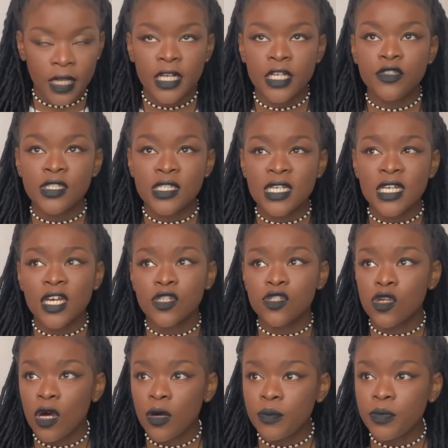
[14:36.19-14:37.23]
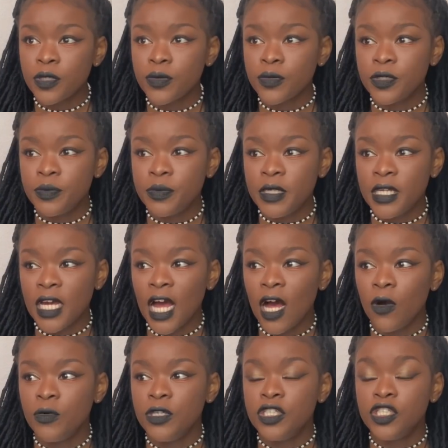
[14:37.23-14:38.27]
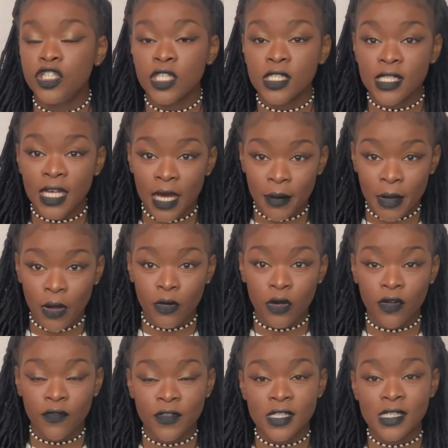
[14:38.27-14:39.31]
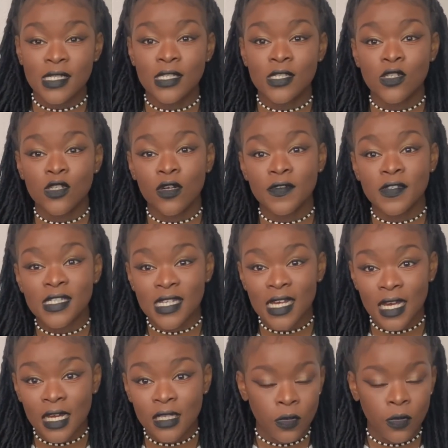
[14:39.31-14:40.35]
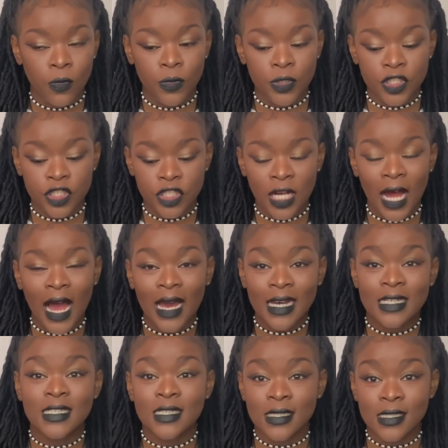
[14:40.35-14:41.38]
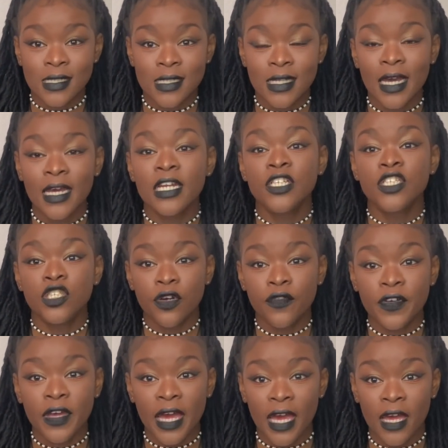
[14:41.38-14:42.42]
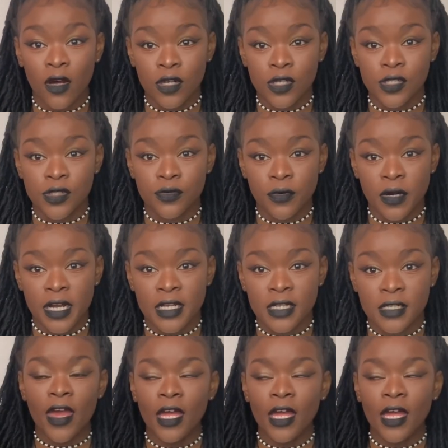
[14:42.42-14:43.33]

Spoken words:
An interesting example would be how we just came out of the season of Set, which heightens the energy of chaos, right?